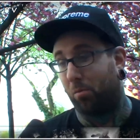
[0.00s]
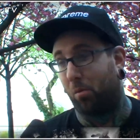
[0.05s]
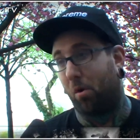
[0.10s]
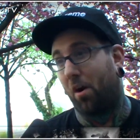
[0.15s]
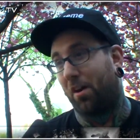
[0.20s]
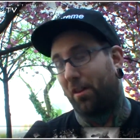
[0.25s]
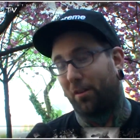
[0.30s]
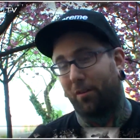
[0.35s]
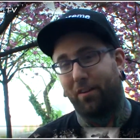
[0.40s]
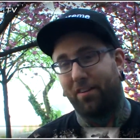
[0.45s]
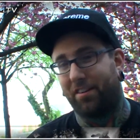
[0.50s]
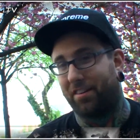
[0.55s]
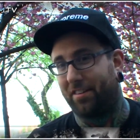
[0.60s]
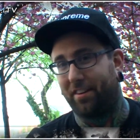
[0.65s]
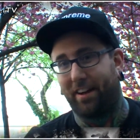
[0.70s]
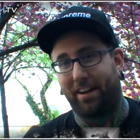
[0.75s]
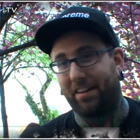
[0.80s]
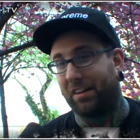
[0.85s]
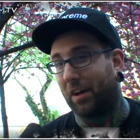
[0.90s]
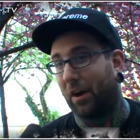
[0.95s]
one of the
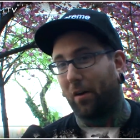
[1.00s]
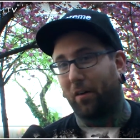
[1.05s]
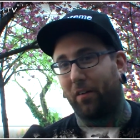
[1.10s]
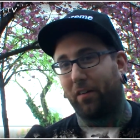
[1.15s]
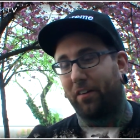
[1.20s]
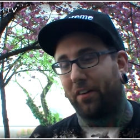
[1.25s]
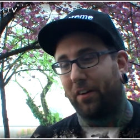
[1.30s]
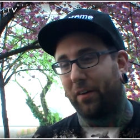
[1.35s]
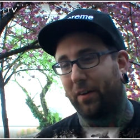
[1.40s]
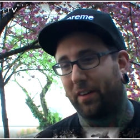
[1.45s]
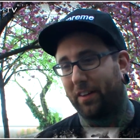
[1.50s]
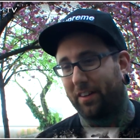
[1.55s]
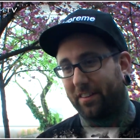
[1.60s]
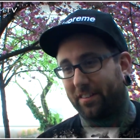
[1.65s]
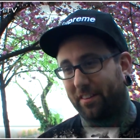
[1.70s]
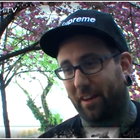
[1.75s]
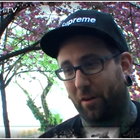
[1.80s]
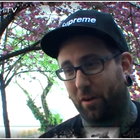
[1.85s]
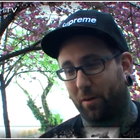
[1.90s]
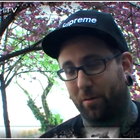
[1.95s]
reasons I don't do it,
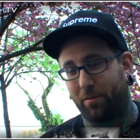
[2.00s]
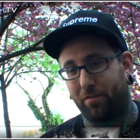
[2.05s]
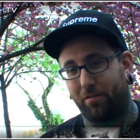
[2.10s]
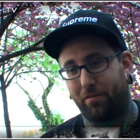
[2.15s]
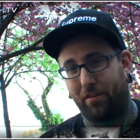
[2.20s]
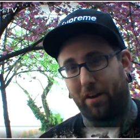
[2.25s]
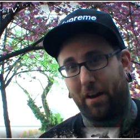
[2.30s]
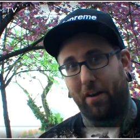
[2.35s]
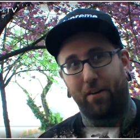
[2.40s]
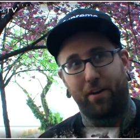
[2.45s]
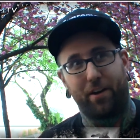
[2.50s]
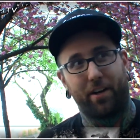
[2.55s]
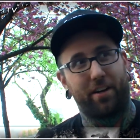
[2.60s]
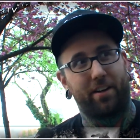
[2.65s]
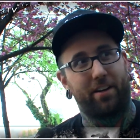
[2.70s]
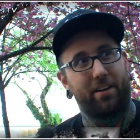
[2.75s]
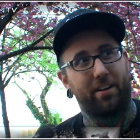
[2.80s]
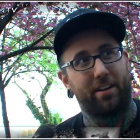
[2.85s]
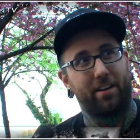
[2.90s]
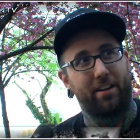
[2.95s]
because I would have
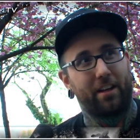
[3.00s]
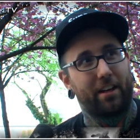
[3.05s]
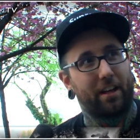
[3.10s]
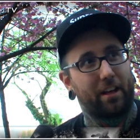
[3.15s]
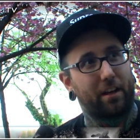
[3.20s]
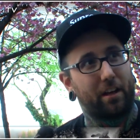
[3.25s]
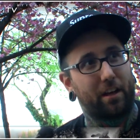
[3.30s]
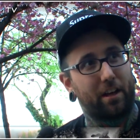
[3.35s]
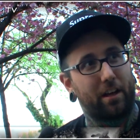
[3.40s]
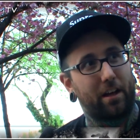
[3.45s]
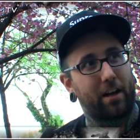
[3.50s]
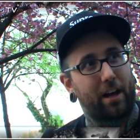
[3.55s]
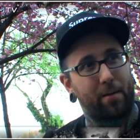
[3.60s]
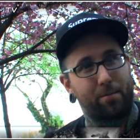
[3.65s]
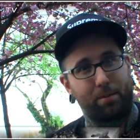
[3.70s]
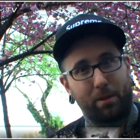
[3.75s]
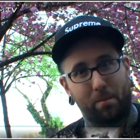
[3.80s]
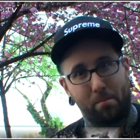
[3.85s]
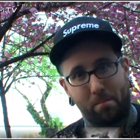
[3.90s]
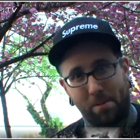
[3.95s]
been I'd
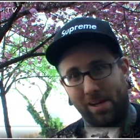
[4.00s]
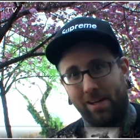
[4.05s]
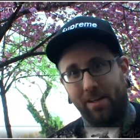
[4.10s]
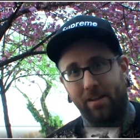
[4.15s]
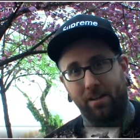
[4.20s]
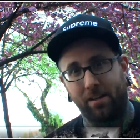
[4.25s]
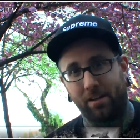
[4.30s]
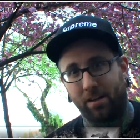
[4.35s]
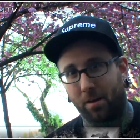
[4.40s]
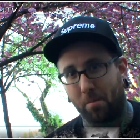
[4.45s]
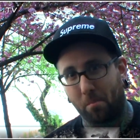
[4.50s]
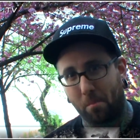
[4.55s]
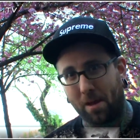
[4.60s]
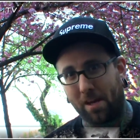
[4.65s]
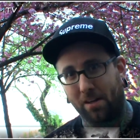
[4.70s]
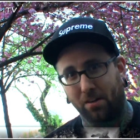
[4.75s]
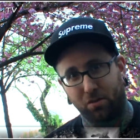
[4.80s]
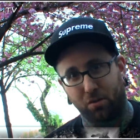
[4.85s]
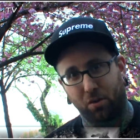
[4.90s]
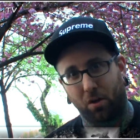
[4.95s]
be a mean
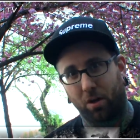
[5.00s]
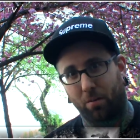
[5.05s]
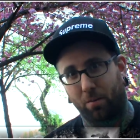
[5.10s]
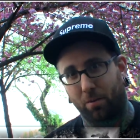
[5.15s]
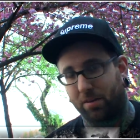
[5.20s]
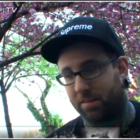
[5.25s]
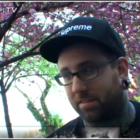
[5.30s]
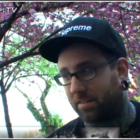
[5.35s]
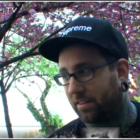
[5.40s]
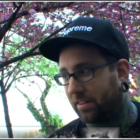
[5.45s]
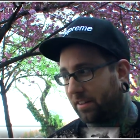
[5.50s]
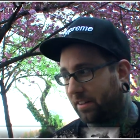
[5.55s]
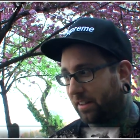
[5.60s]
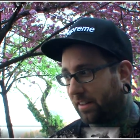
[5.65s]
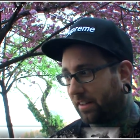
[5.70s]
drunk person.